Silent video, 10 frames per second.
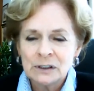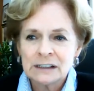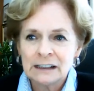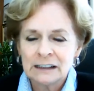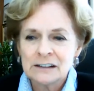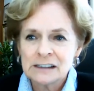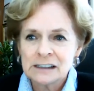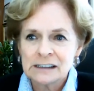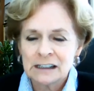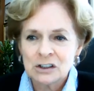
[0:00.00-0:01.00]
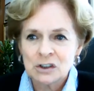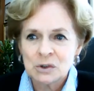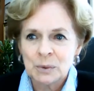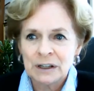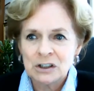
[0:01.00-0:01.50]
declares a section
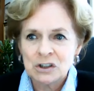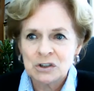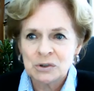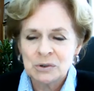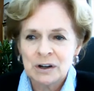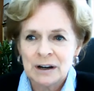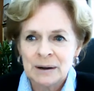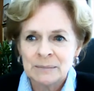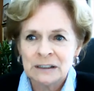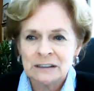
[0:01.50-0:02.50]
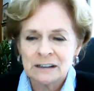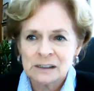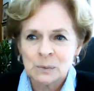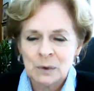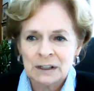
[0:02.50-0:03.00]
22 and
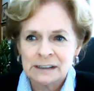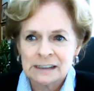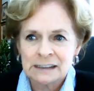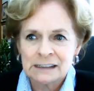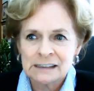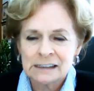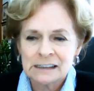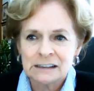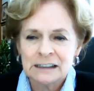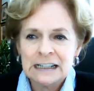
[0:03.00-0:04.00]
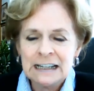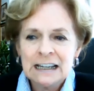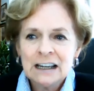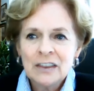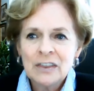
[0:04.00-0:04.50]
does it when it's necessary,
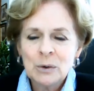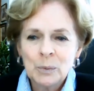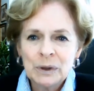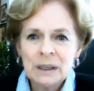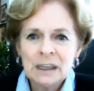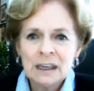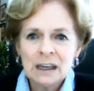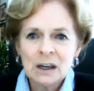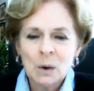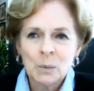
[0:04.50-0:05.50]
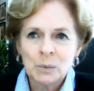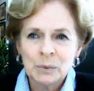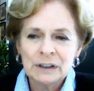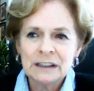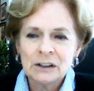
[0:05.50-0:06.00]
that we
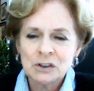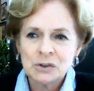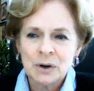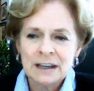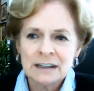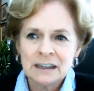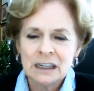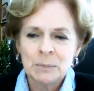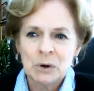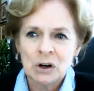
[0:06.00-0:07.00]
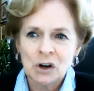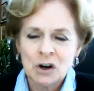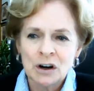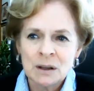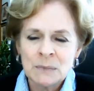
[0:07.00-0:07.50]
really are trying to keep our
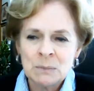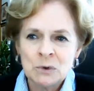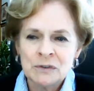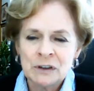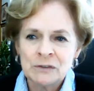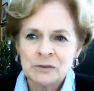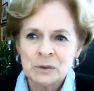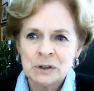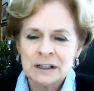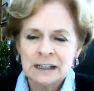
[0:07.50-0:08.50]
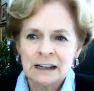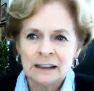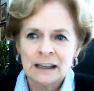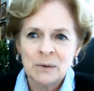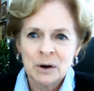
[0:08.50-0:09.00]
economy moving forward and
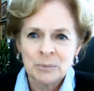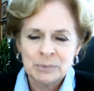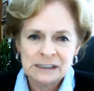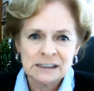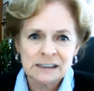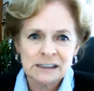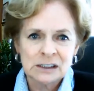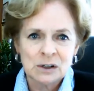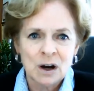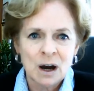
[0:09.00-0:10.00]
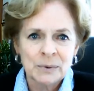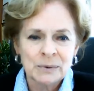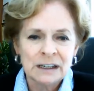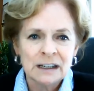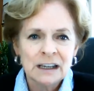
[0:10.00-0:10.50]
allow our businesses to
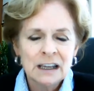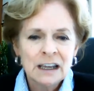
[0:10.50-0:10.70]
operate.